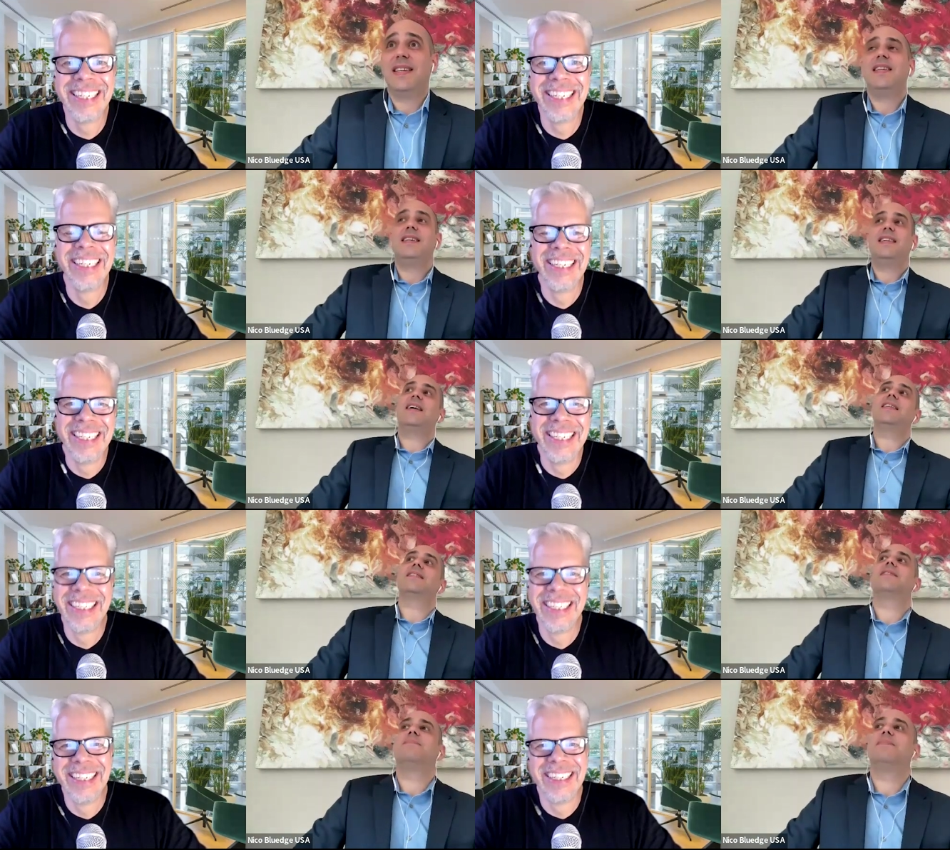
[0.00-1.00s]
Speaker 1: yeah,
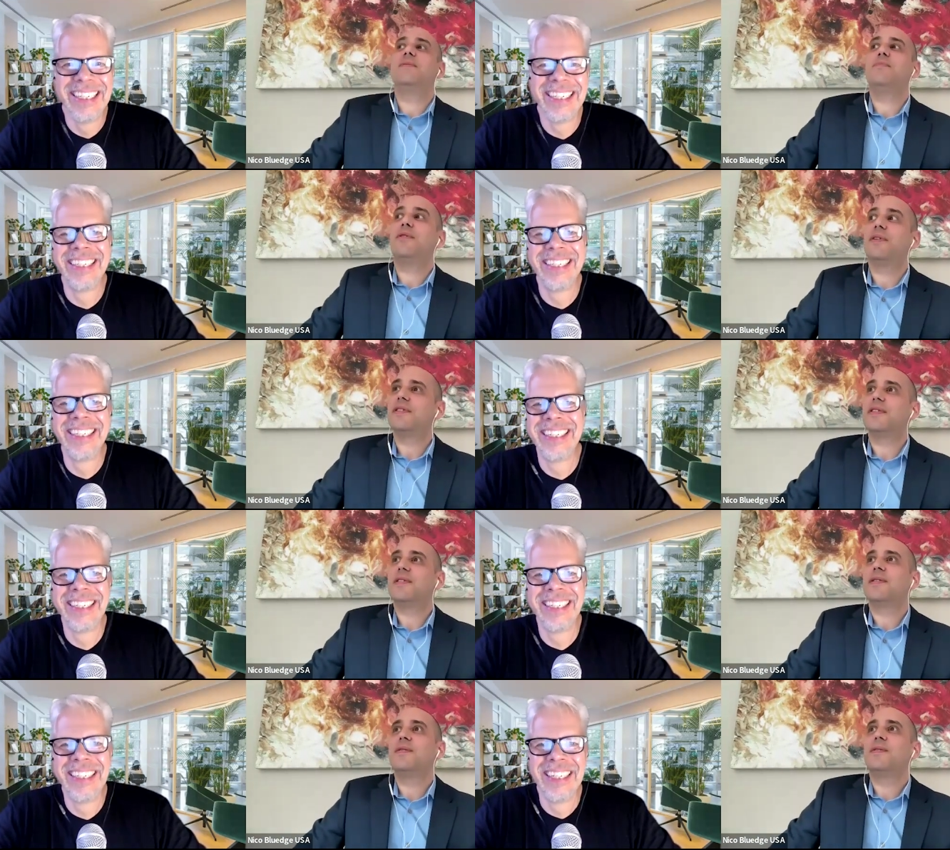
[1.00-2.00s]
September
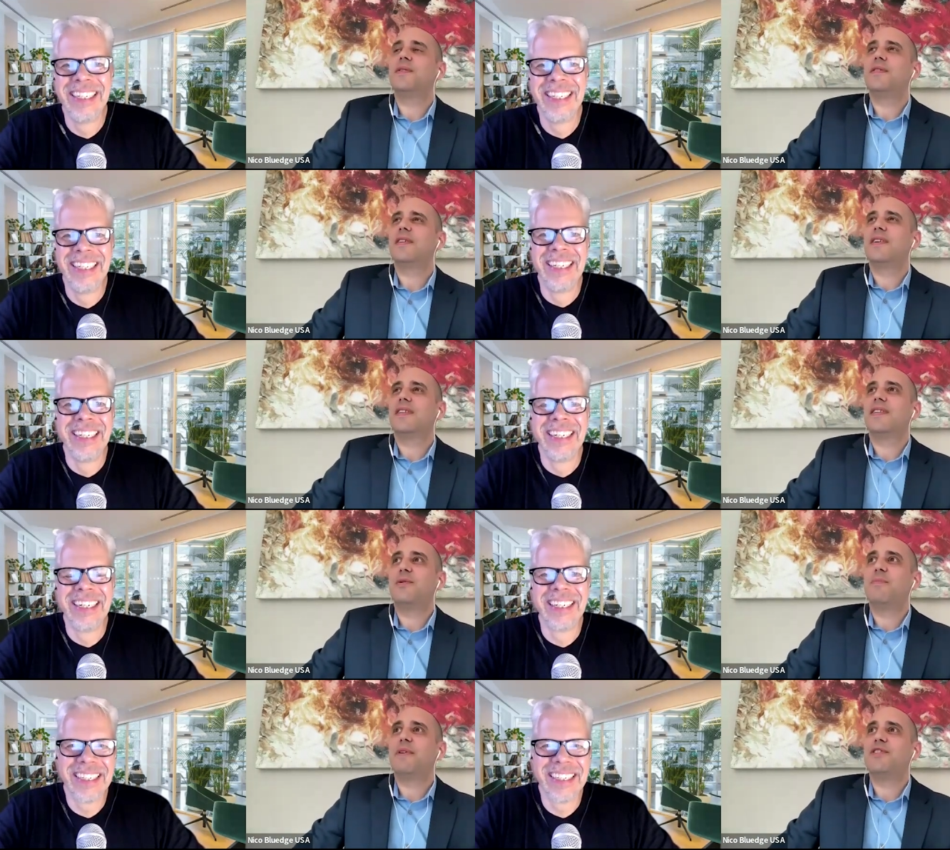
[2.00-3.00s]
is you know in uh, that
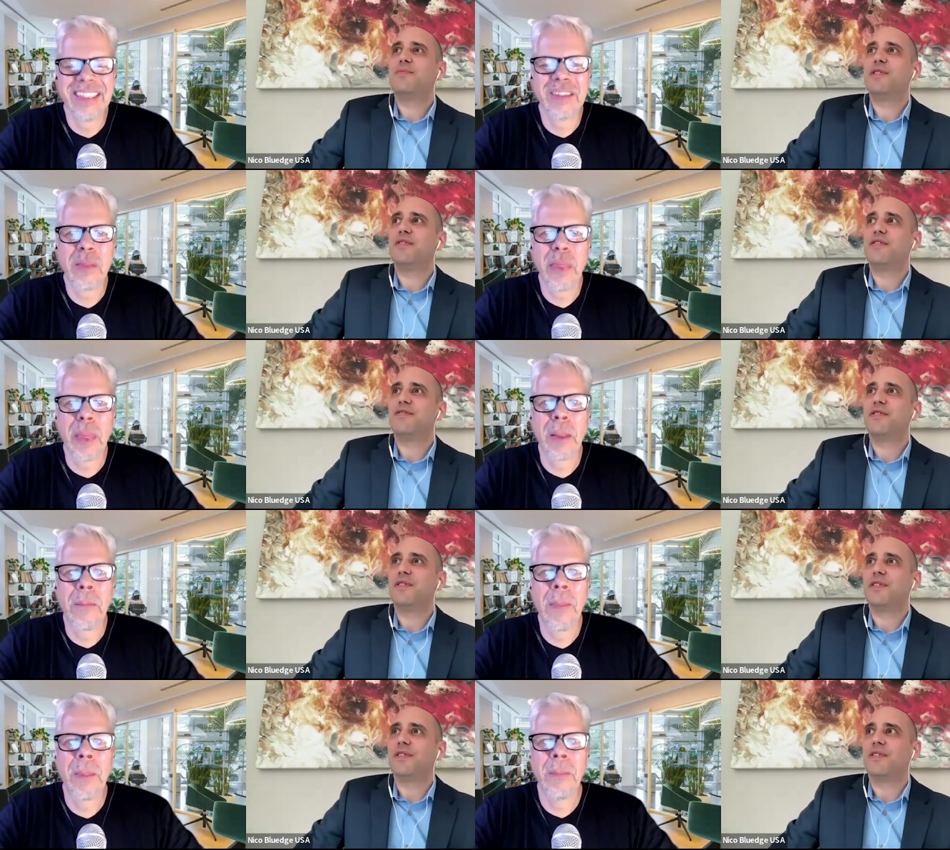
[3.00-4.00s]
reminds me of the,
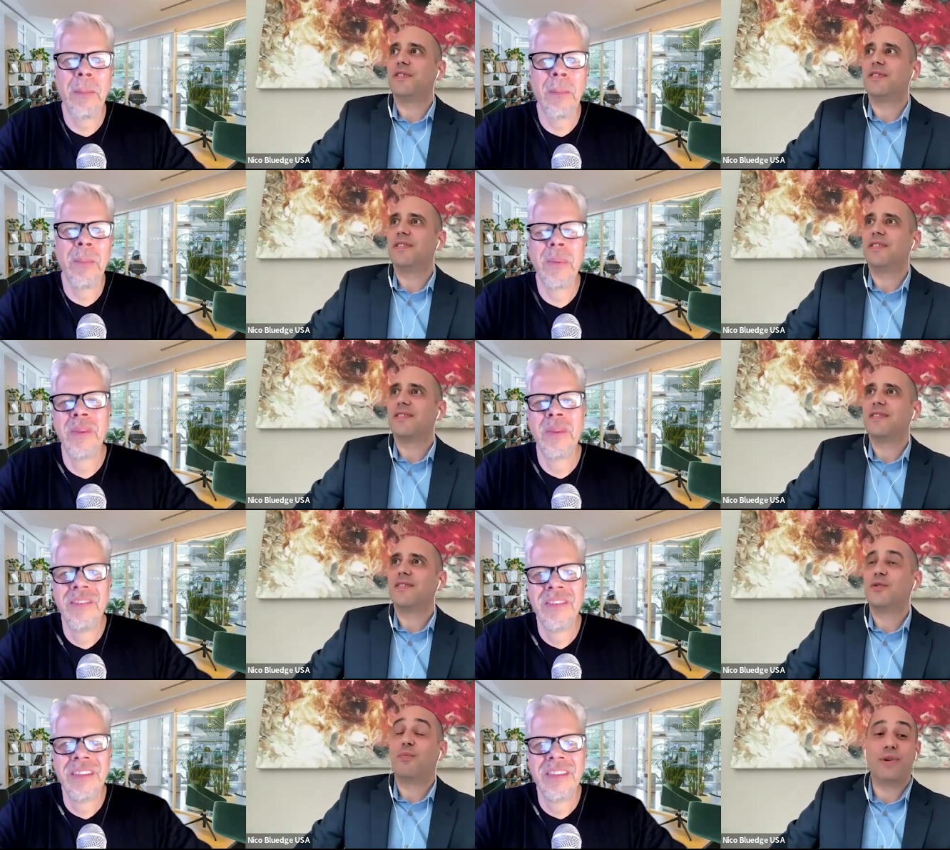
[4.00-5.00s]
the
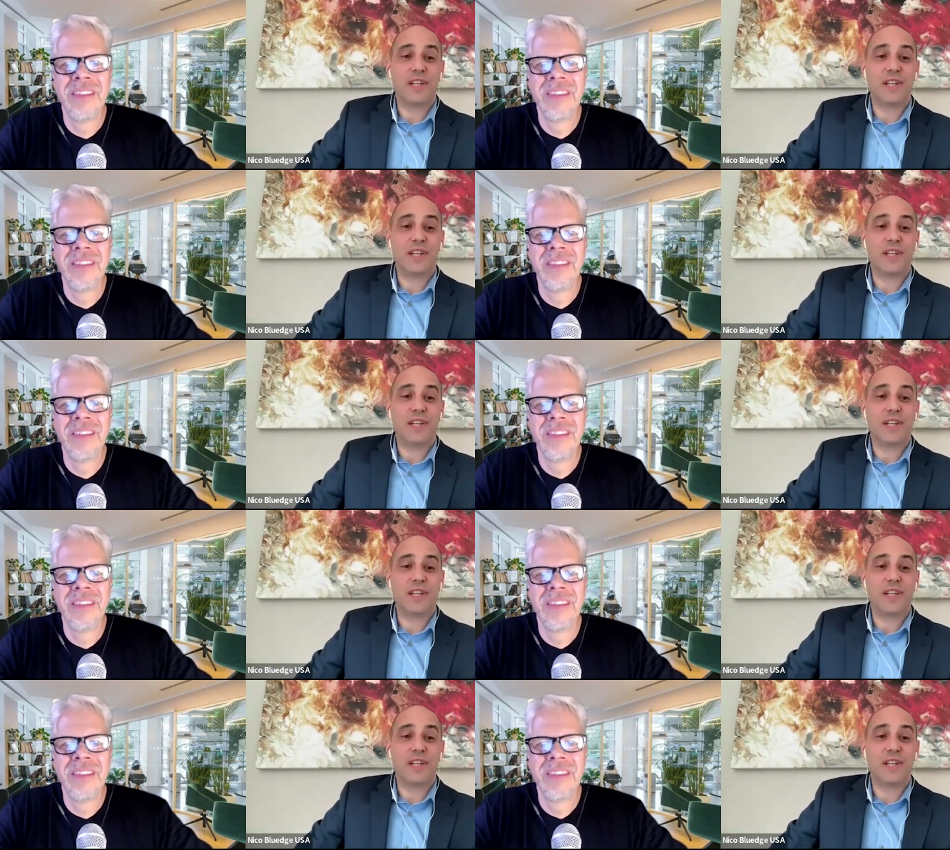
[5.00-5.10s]
the brick